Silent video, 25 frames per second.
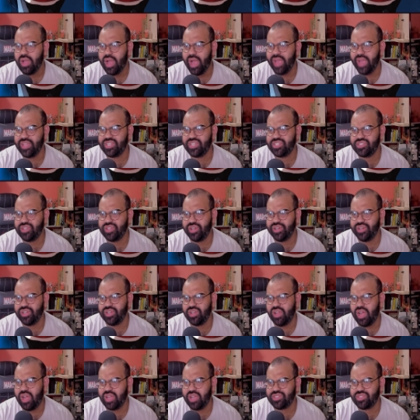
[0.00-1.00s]
I studied
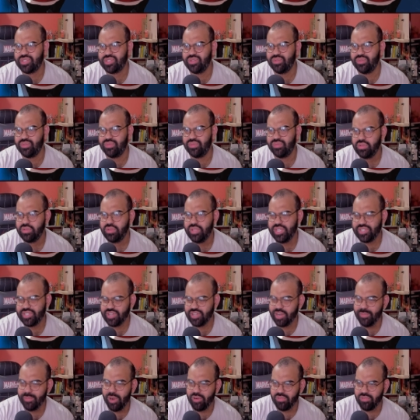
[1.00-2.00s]
a lot too. He's
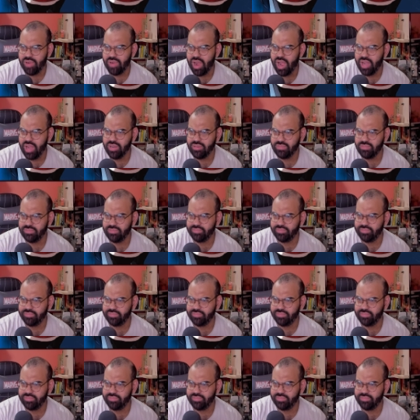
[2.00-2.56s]
talking about Ron?